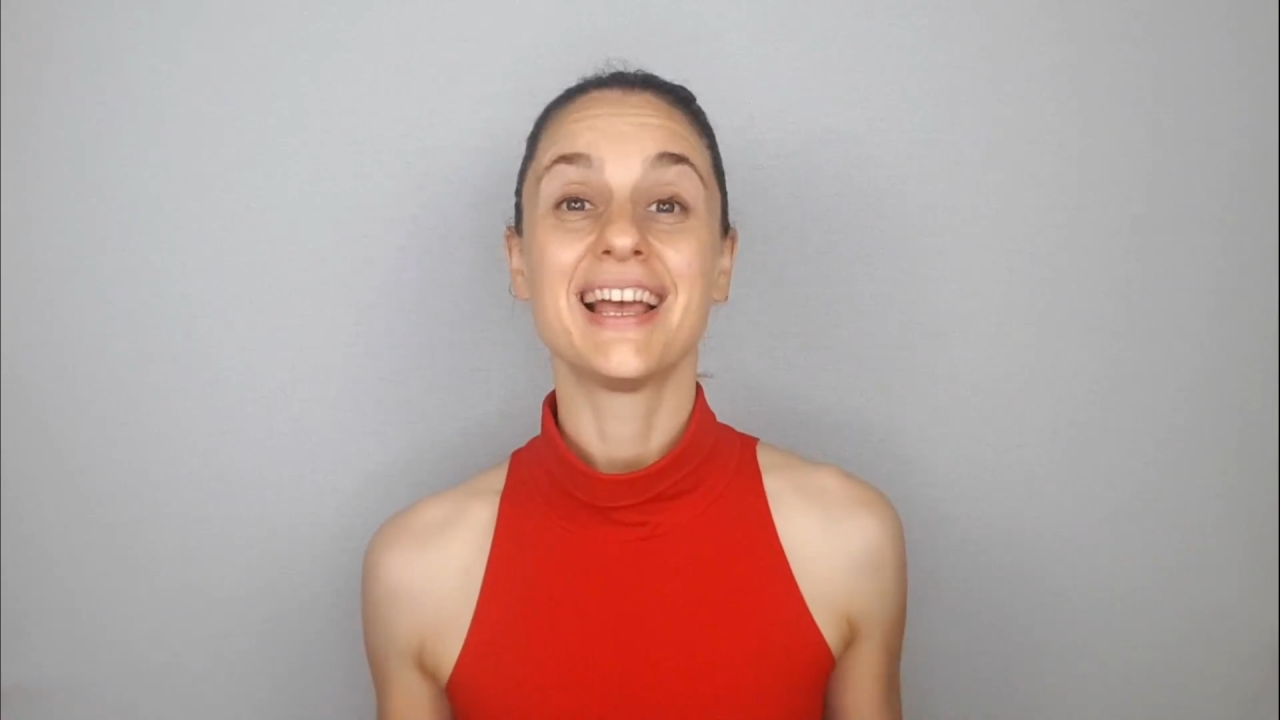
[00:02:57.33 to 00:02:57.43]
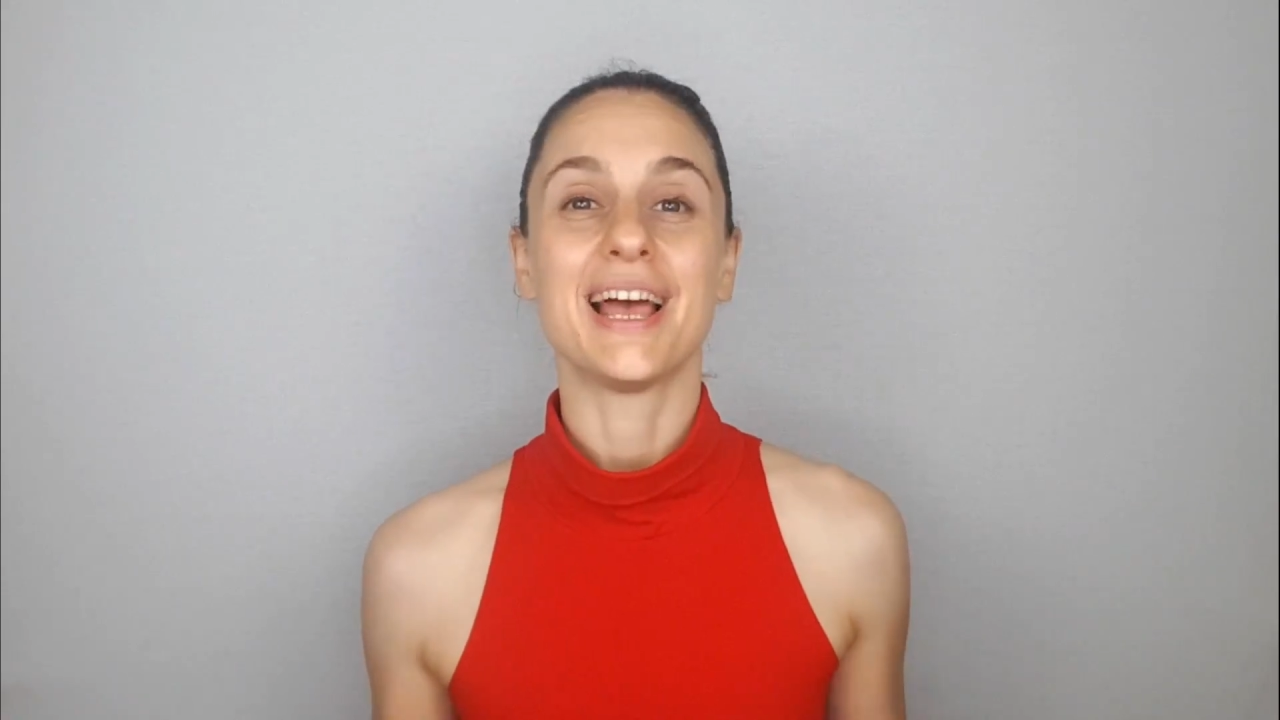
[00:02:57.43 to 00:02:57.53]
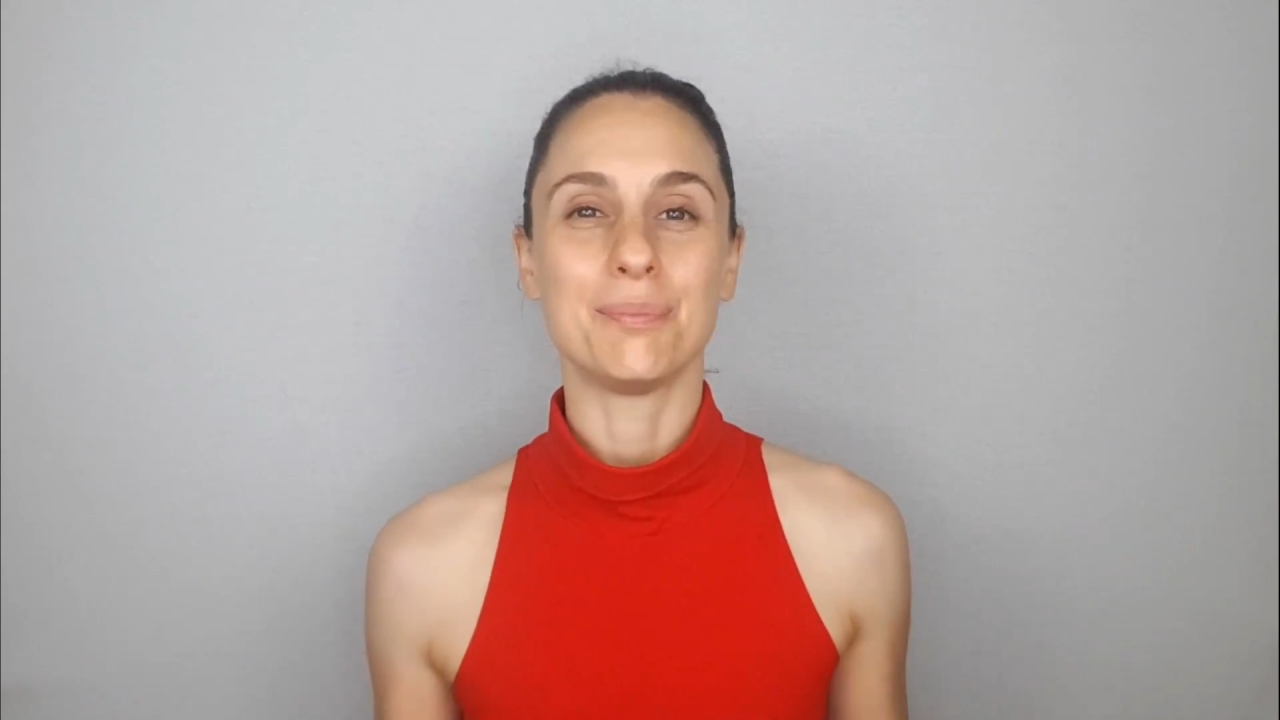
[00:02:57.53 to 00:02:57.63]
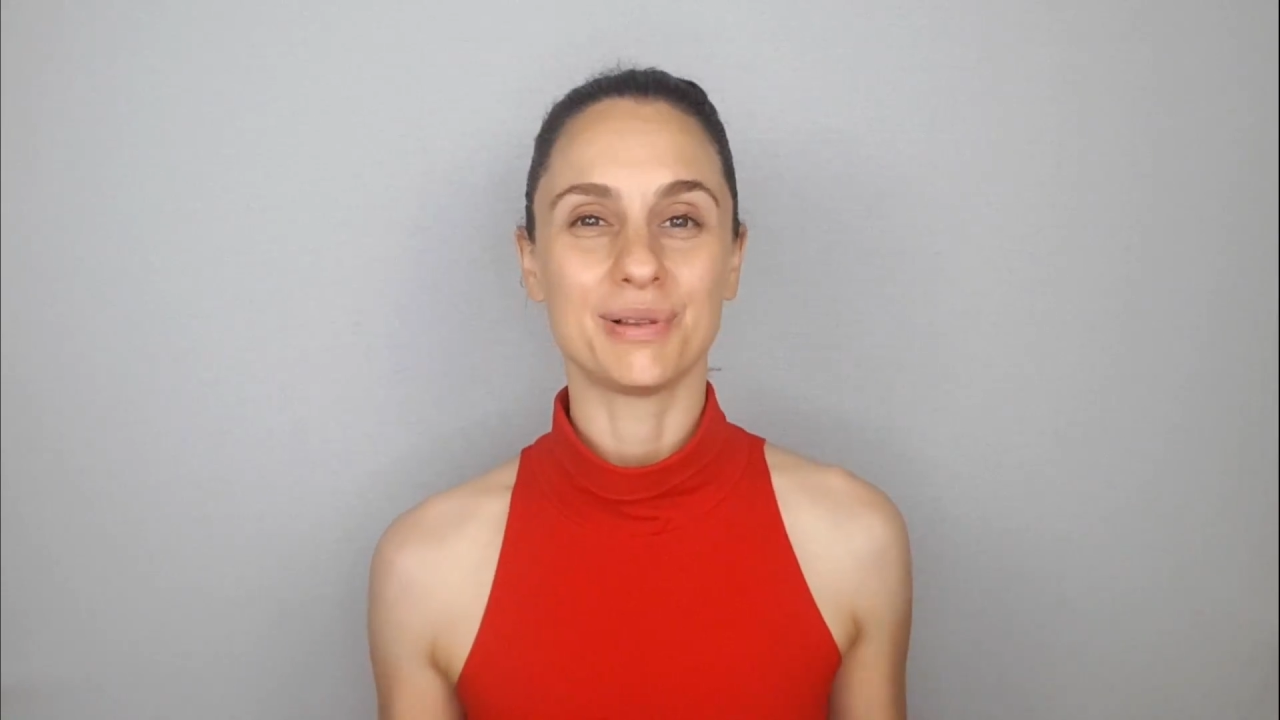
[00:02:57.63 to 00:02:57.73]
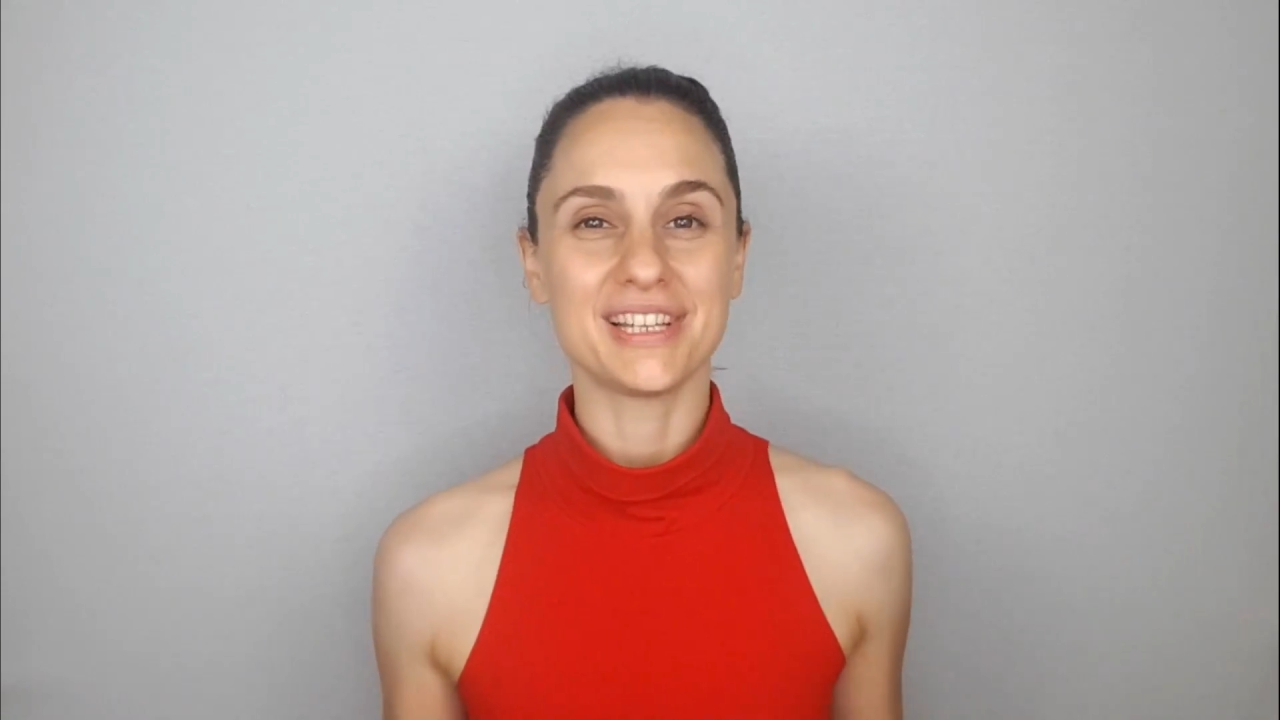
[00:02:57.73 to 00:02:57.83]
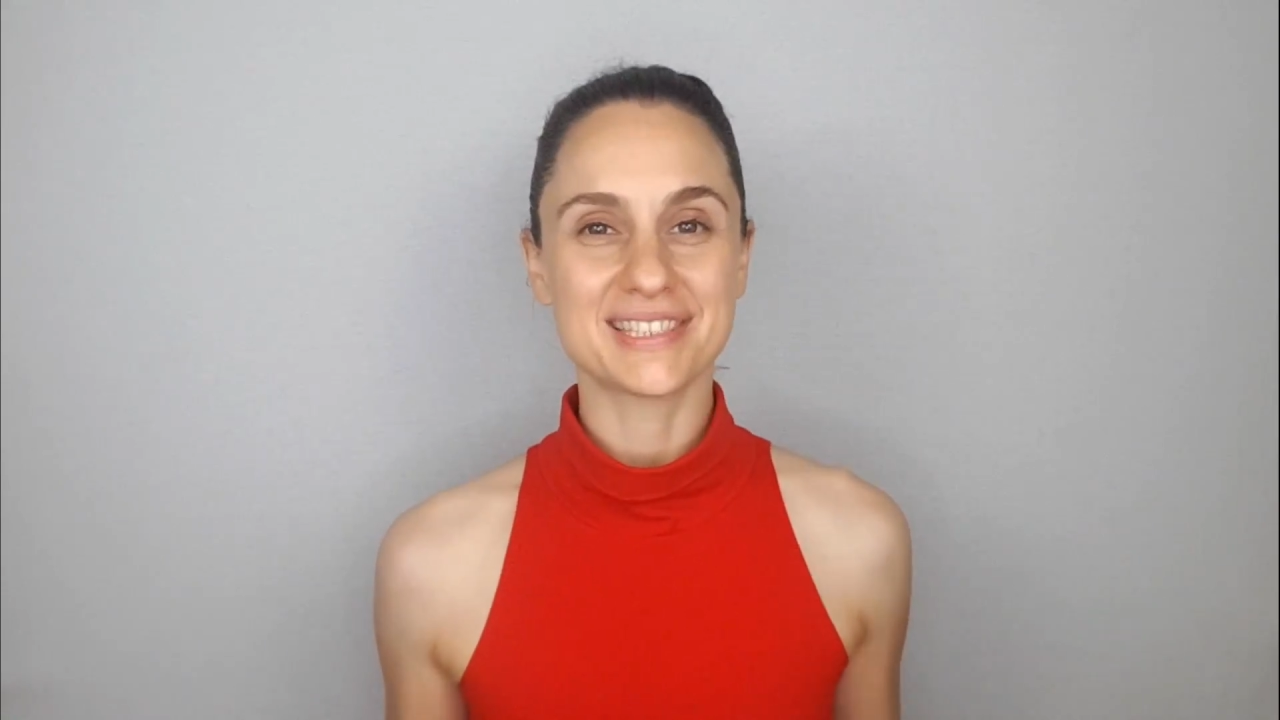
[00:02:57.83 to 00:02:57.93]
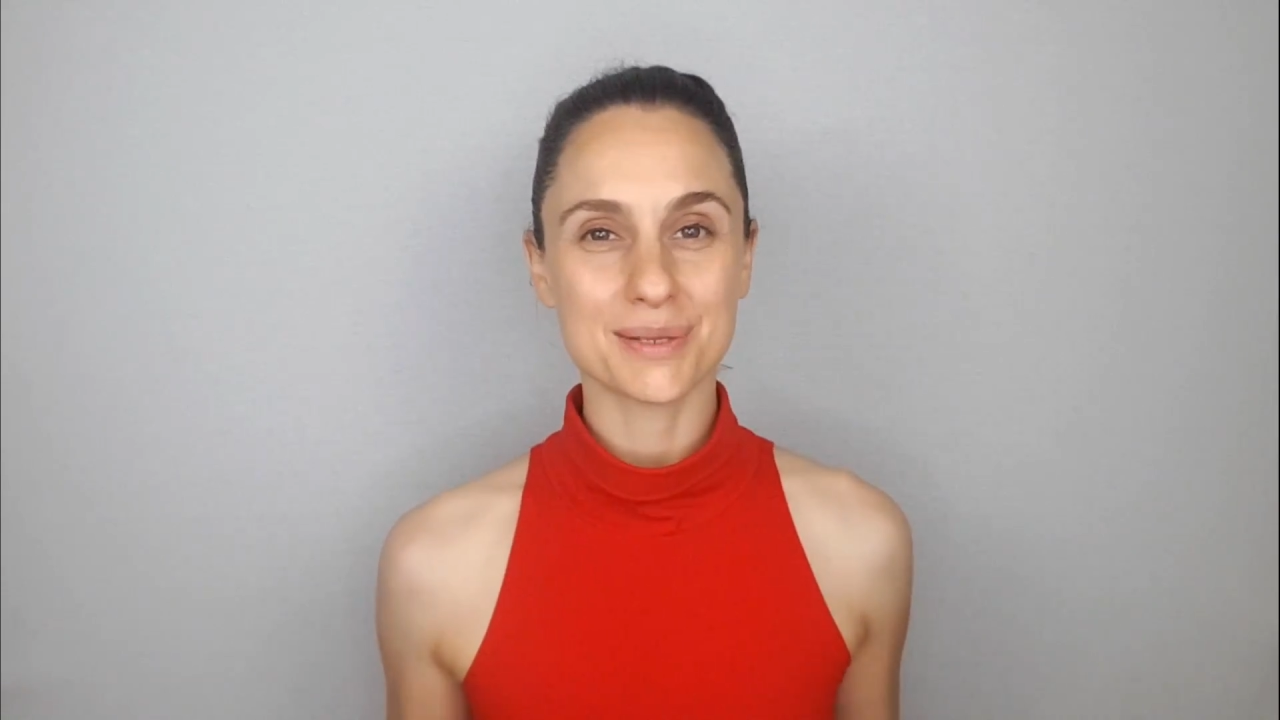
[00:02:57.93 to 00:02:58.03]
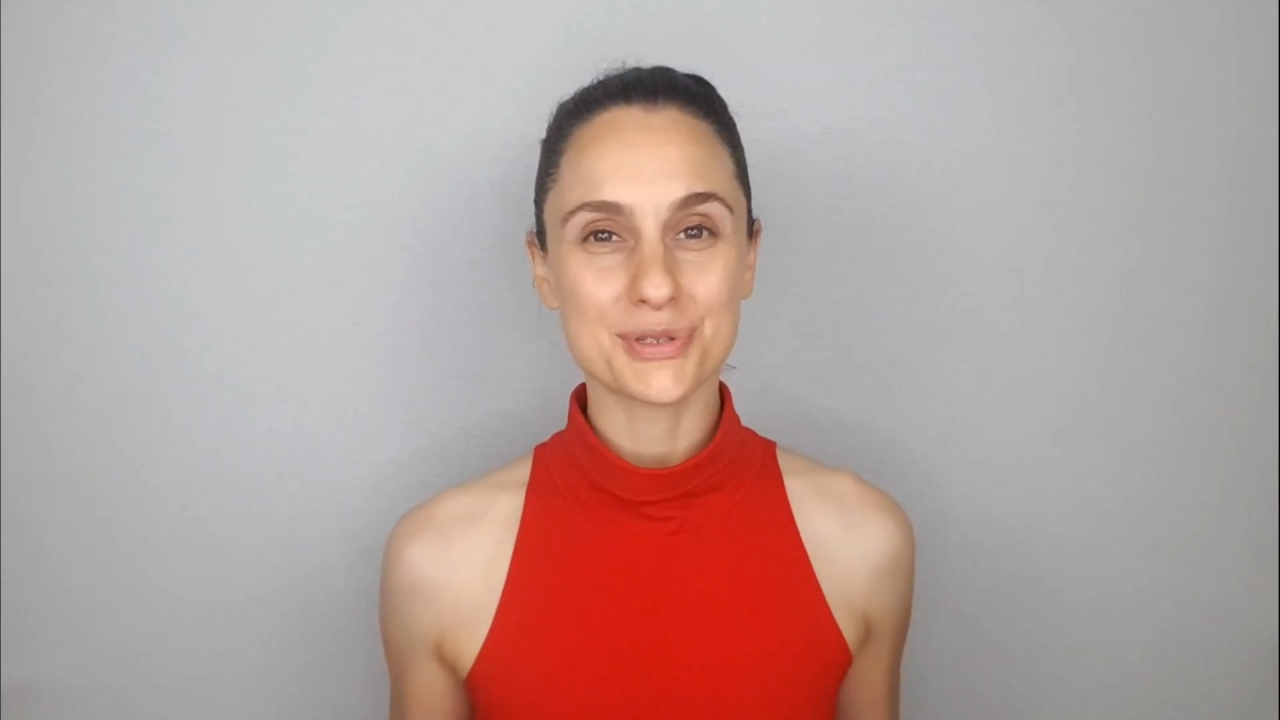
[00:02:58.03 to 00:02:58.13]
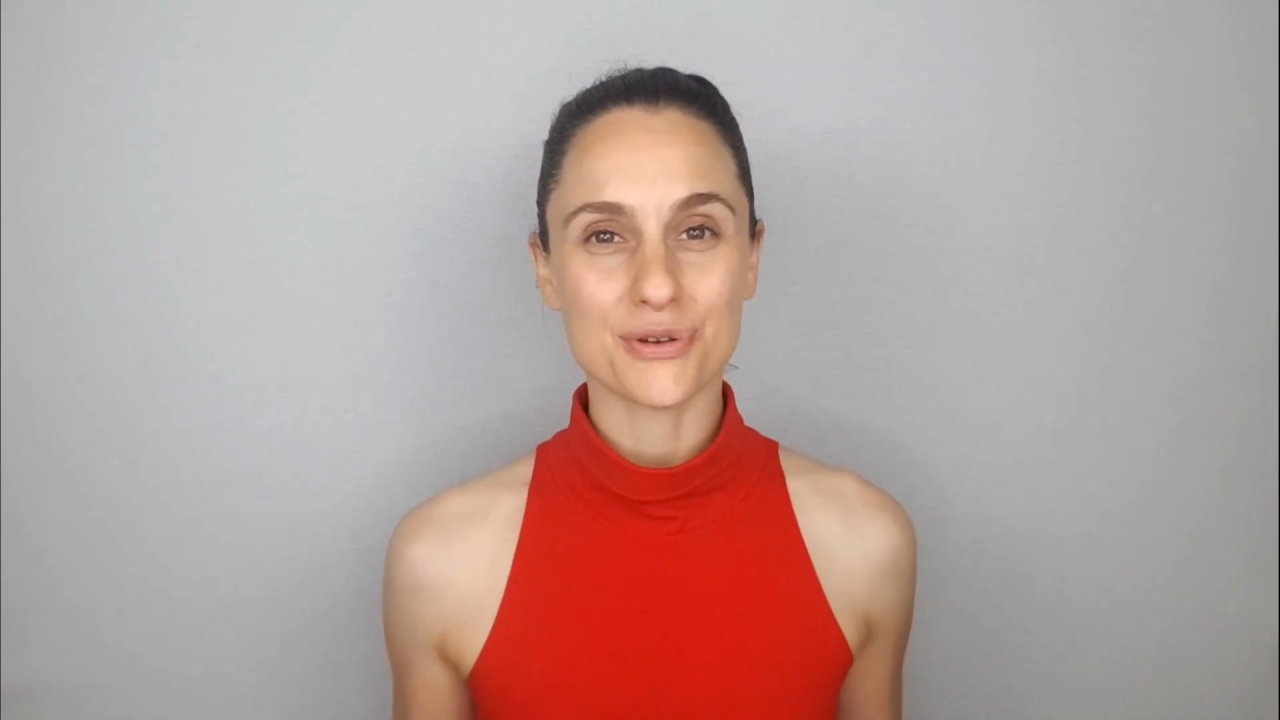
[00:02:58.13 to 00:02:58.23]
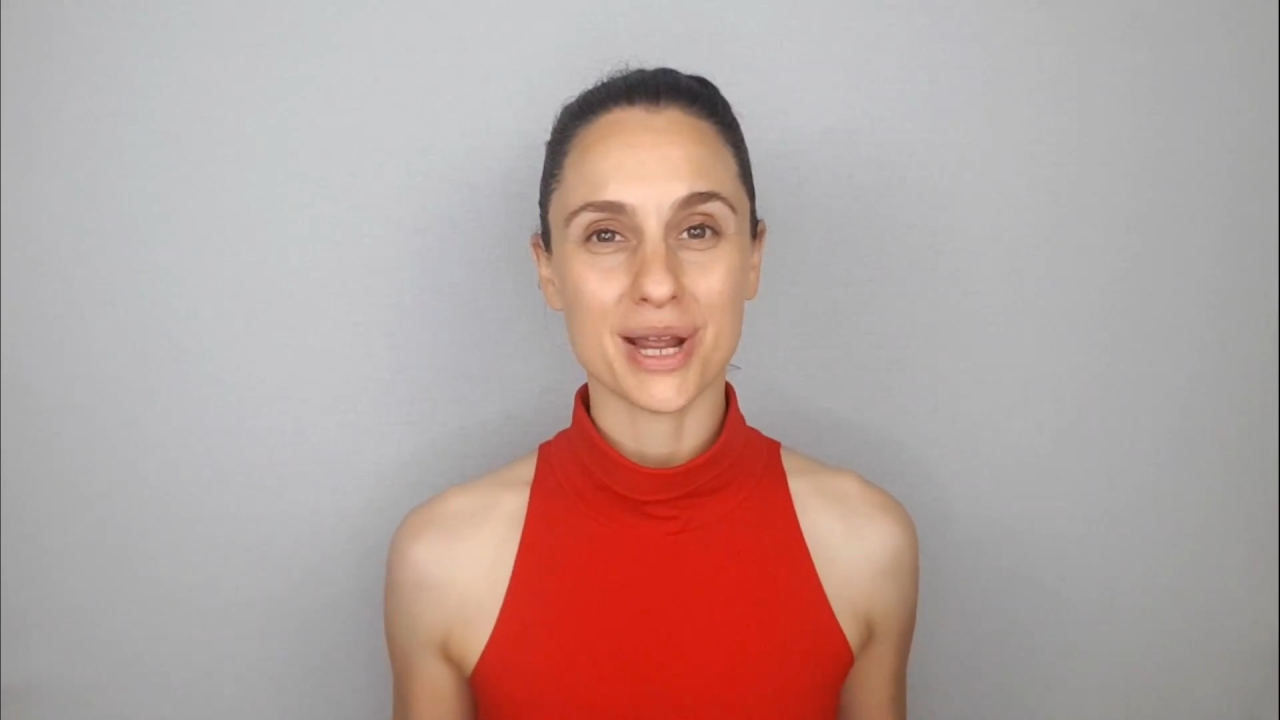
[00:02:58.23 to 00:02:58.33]
and please
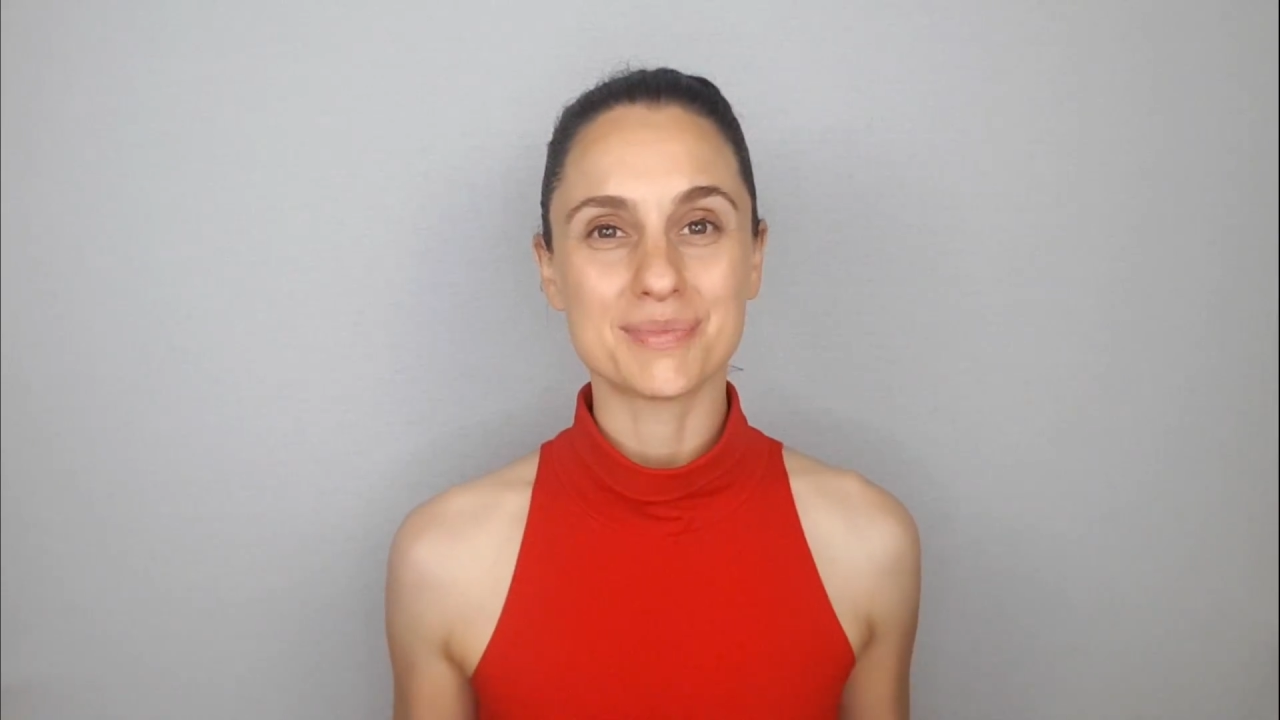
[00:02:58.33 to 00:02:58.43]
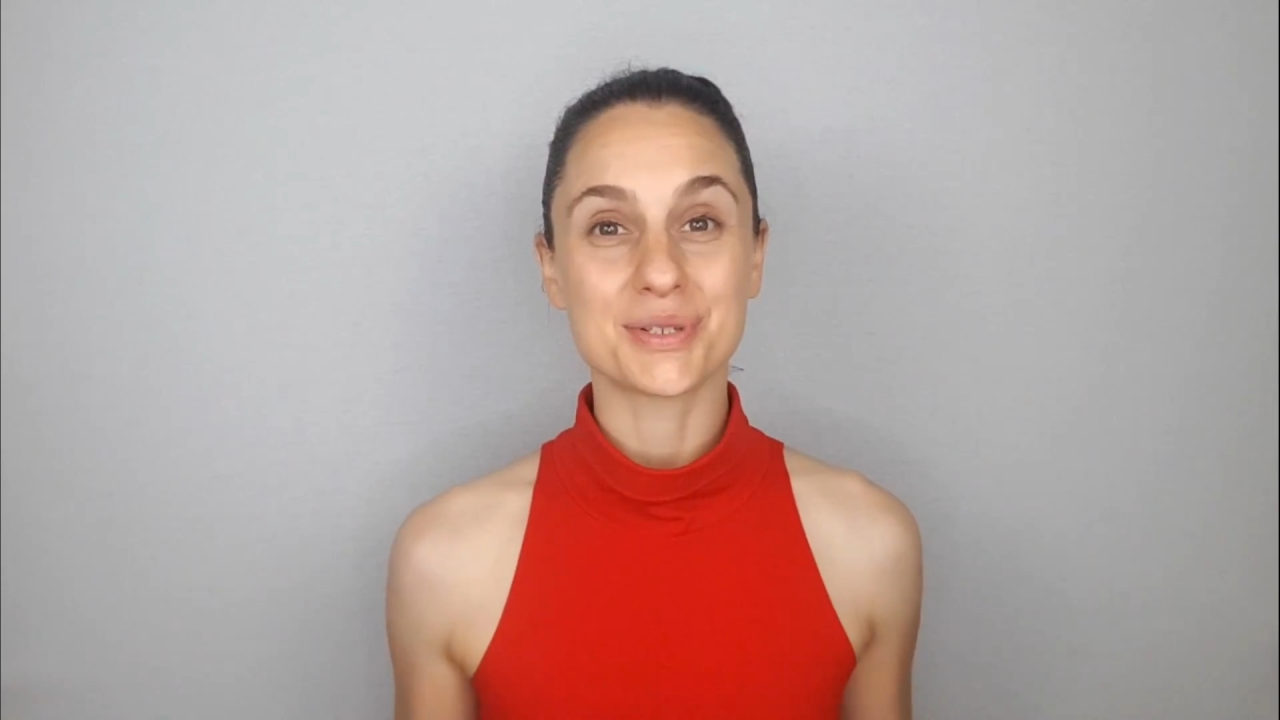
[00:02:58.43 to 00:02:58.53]
subscribe